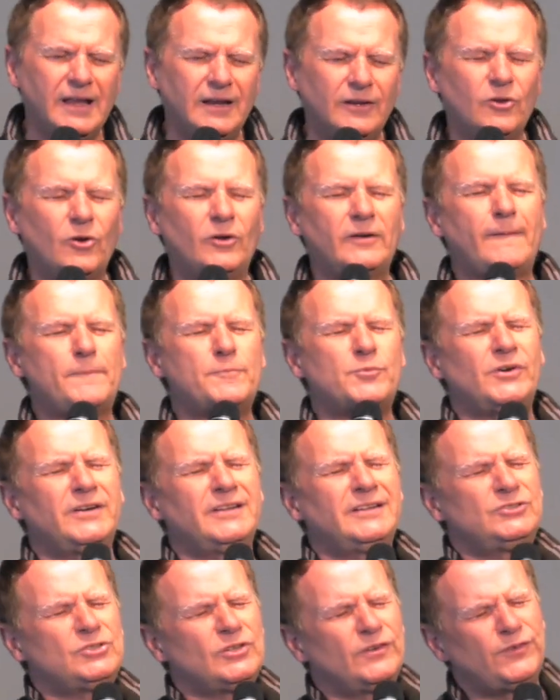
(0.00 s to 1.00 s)
Lord, I pray
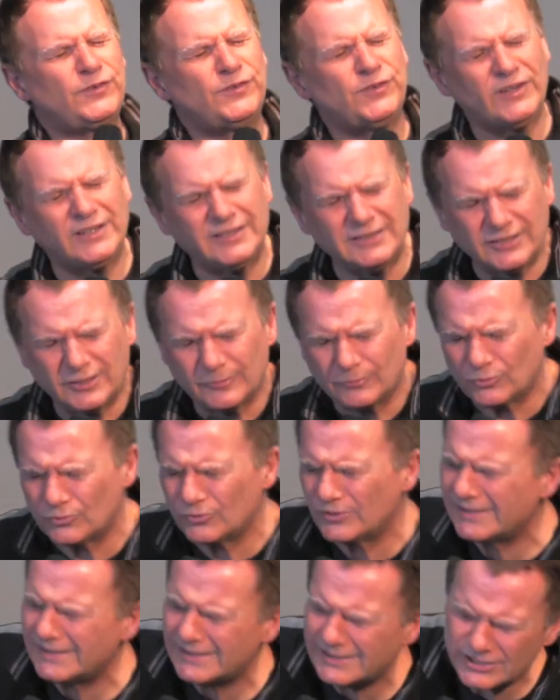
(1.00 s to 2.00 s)
that you'll fill them
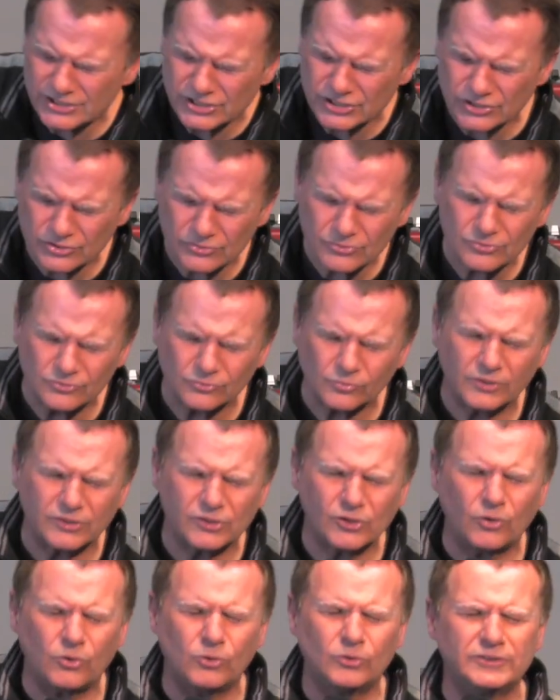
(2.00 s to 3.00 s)
really soon with
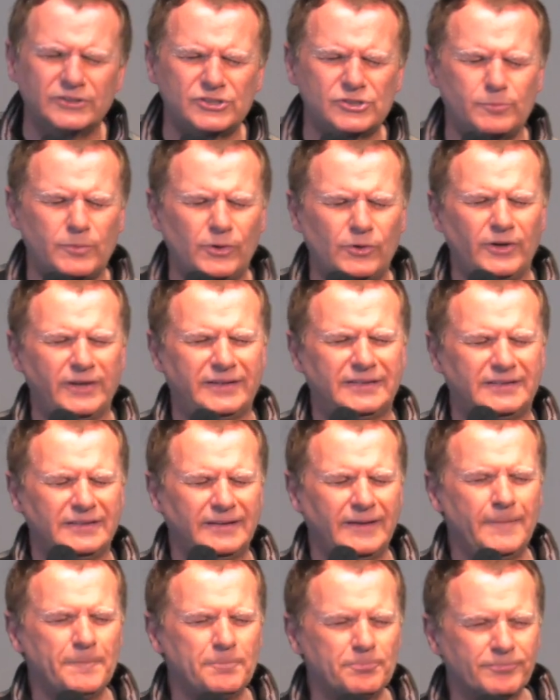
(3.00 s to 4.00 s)
your Holy Spirit.
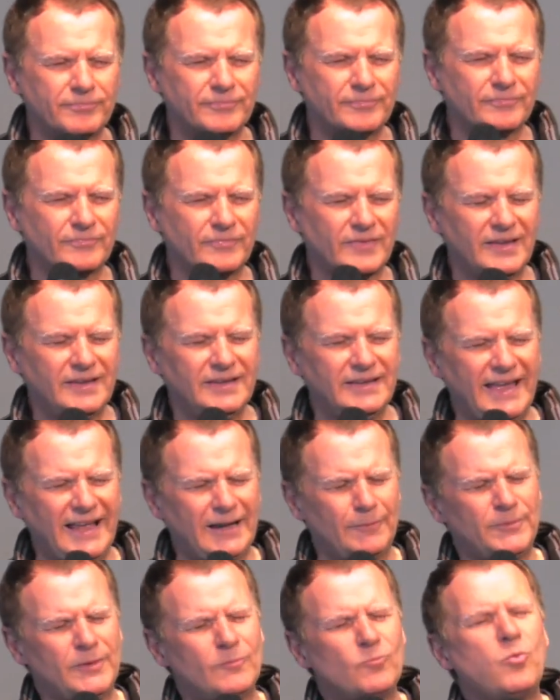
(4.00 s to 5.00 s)

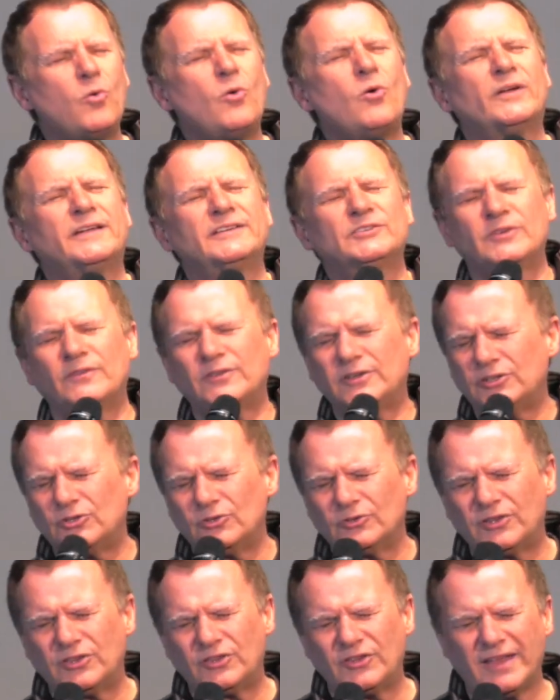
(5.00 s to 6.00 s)
Help them walk into every
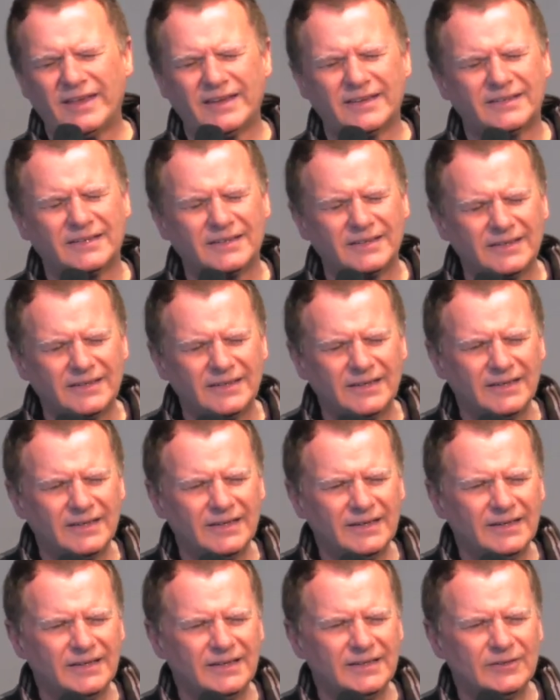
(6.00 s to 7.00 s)
good
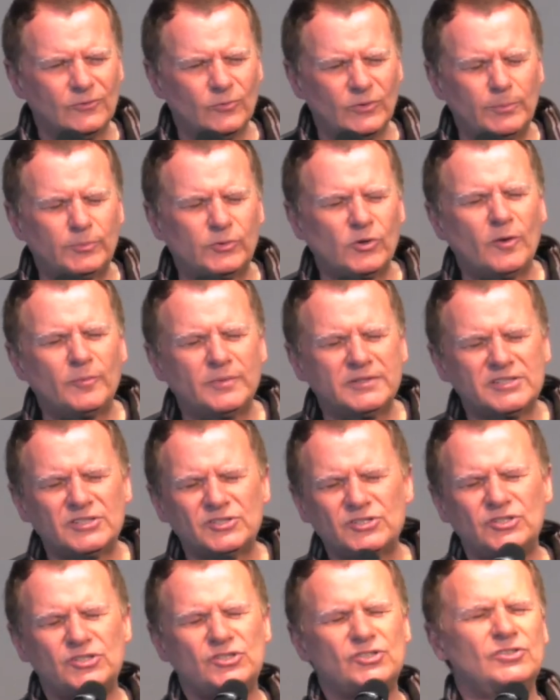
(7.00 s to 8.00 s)
thing. We promise
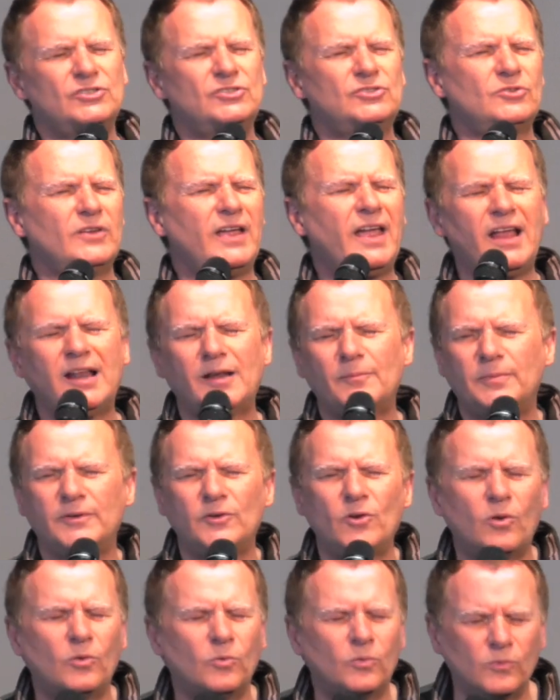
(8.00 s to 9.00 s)
as a church to help in
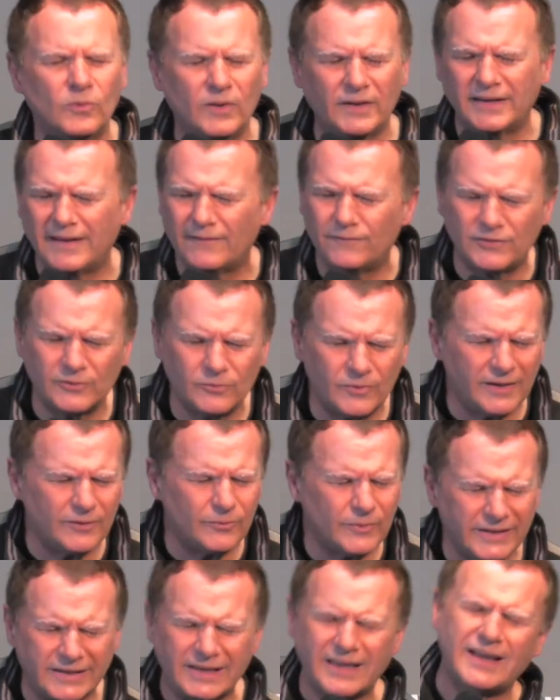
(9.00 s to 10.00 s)
all and every way
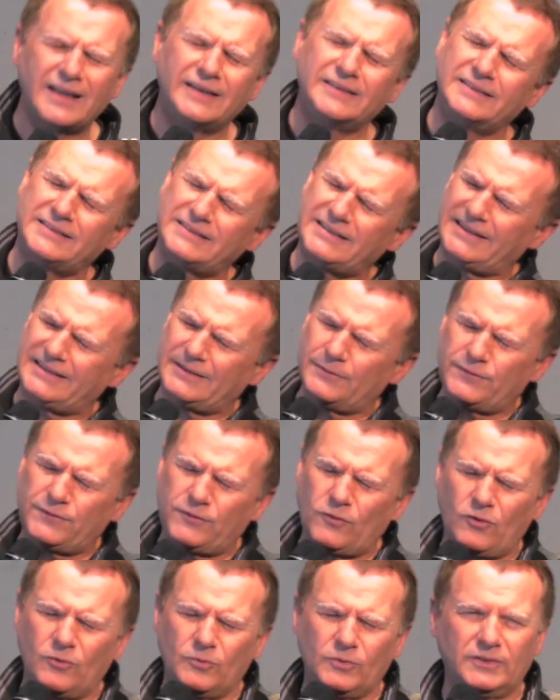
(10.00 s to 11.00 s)
we can to take them
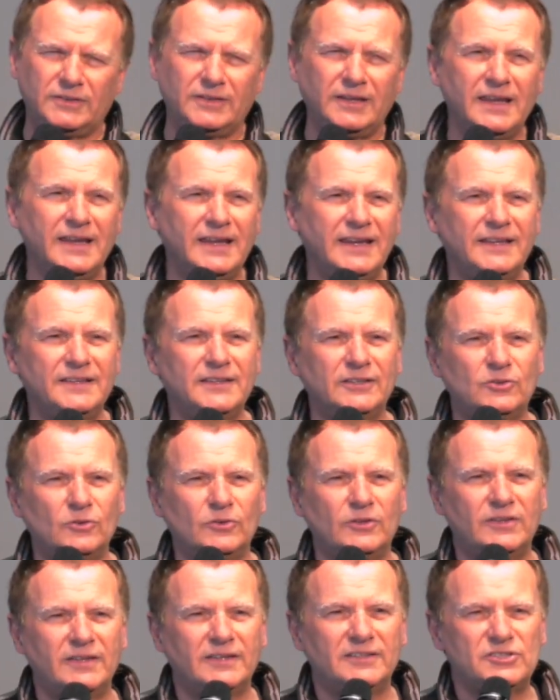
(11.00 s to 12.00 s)
forward in the
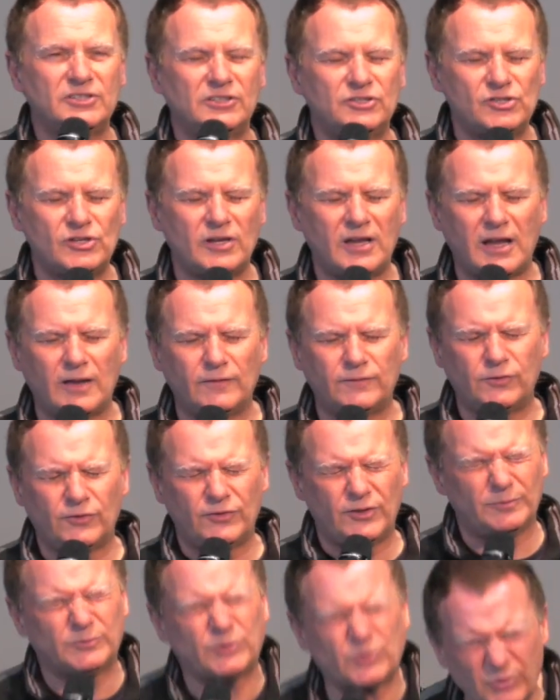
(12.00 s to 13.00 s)
good things that you have for
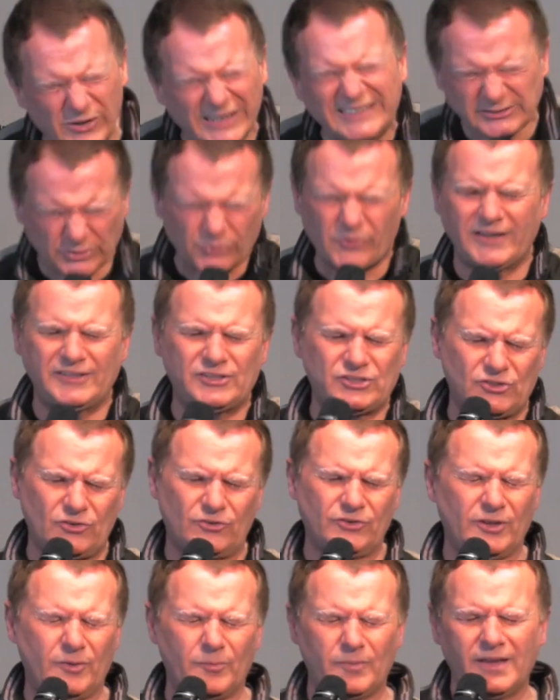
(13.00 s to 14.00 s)
them. Great grace
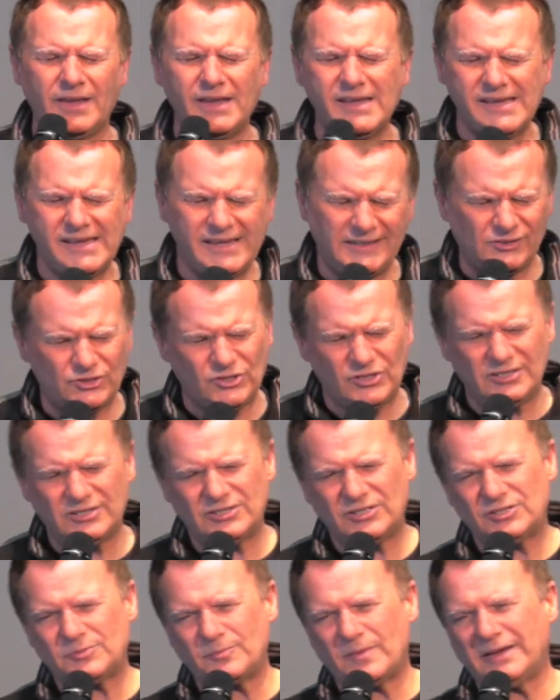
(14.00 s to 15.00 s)
on them in
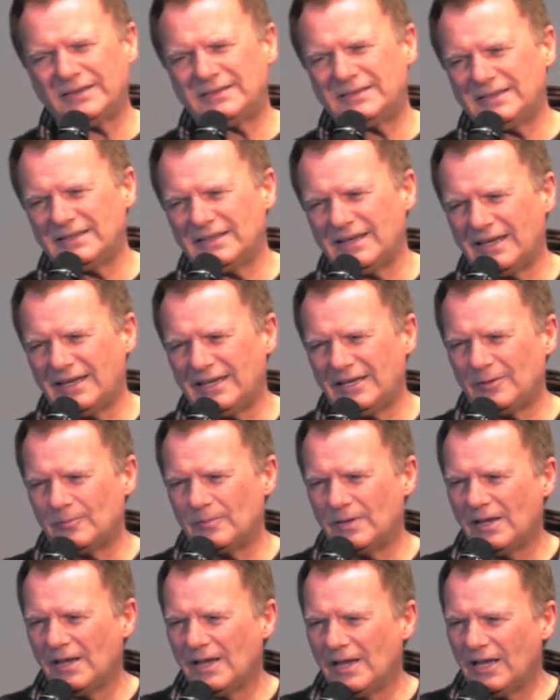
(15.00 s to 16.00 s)
Jesus' mighty name.
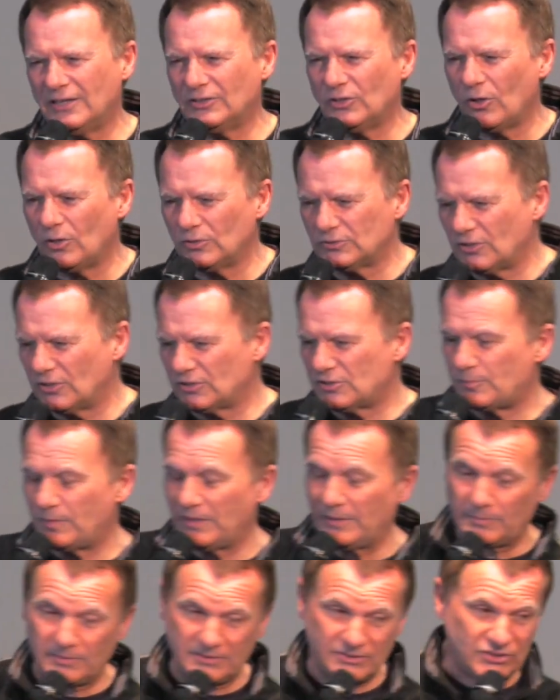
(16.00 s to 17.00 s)
And all God's
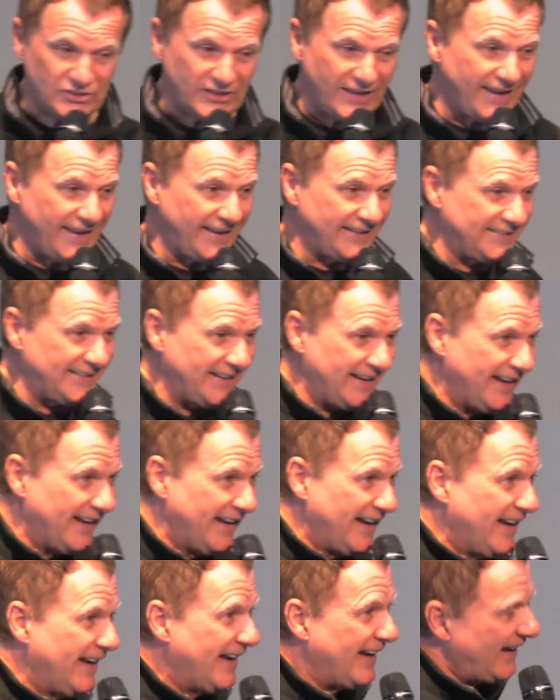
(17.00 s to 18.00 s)
people said,
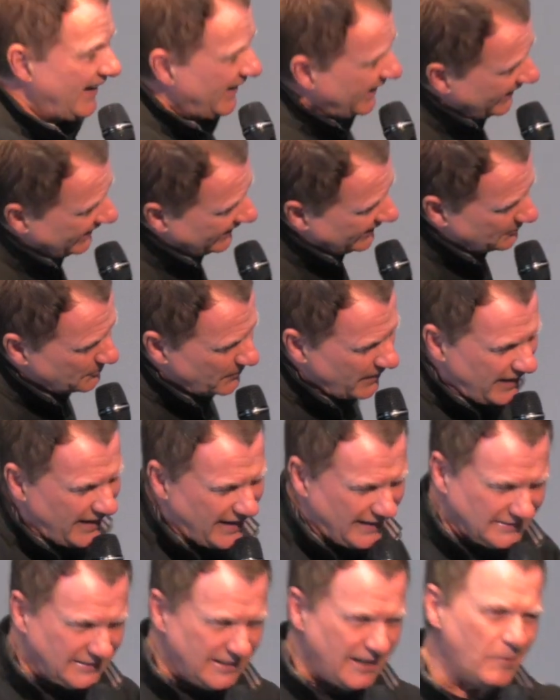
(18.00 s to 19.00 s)
amen.